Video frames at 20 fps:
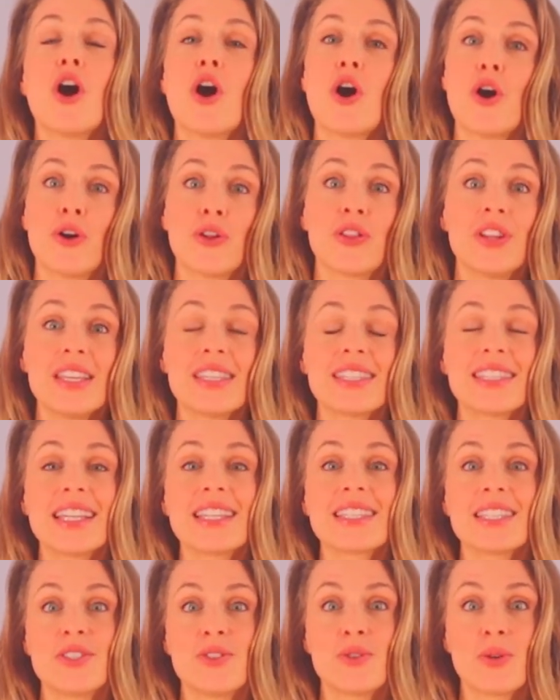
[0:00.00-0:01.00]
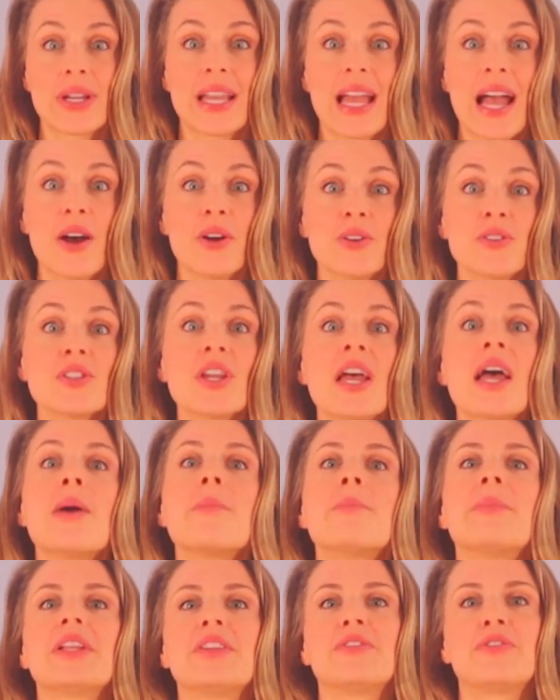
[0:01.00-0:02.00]
all these things into account.
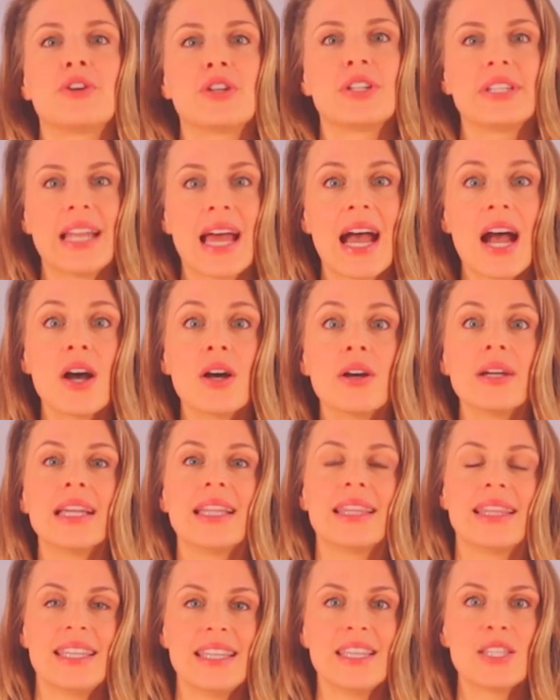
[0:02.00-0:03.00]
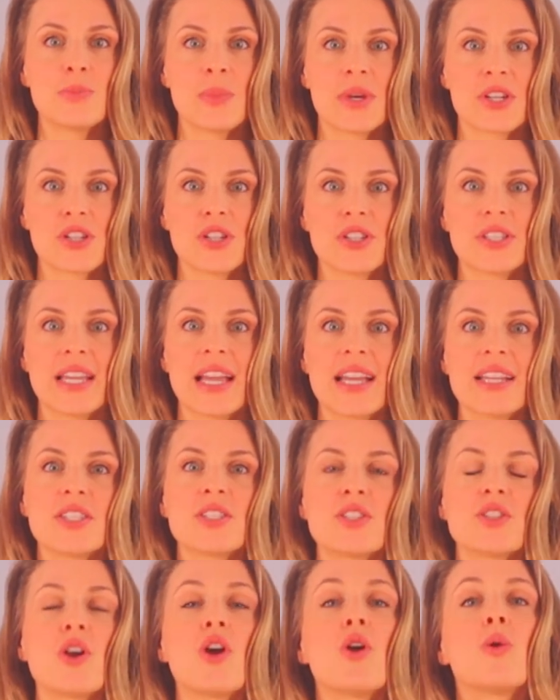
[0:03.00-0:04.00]
But for now, in these special
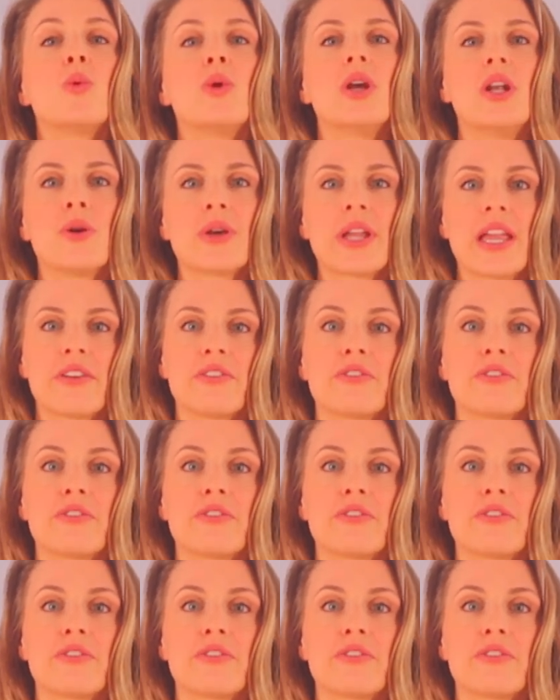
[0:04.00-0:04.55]
tests, we're looking